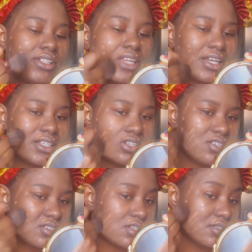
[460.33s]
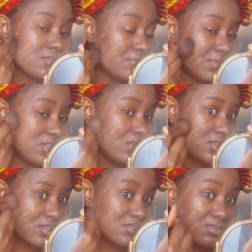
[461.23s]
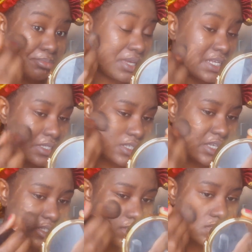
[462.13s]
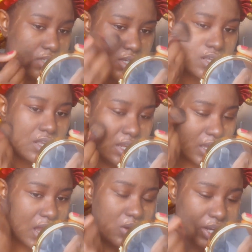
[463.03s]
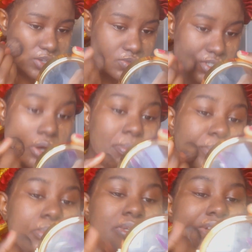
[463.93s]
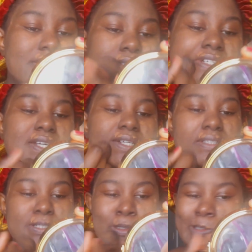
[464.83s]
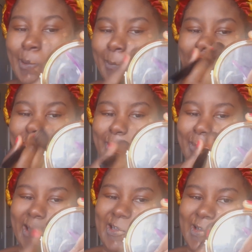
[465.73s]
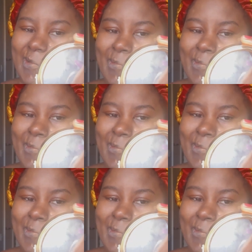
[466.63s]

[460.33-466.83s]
Like, it just doesn't, to me, it doesn't make sense. Like, how can you tell people that they should stop riding bikes?